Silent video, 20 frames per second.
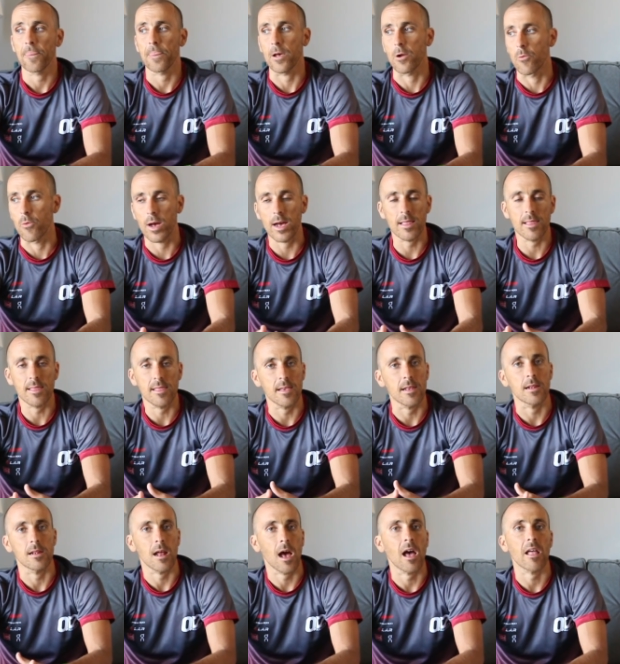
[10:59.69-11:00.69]
The run
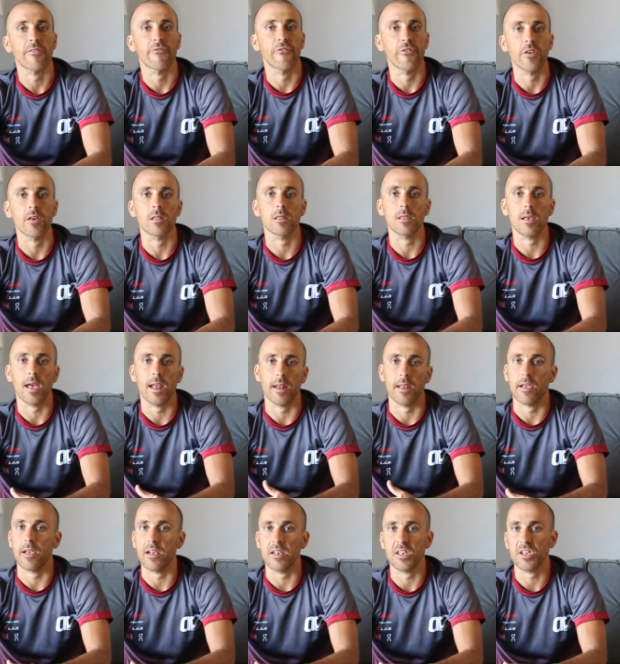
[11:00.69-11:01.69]
did not feel
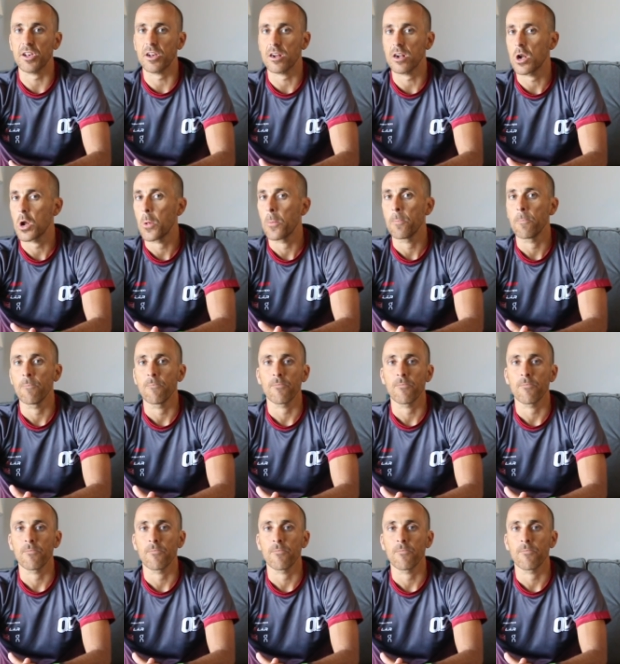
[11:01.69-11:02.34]
any easier.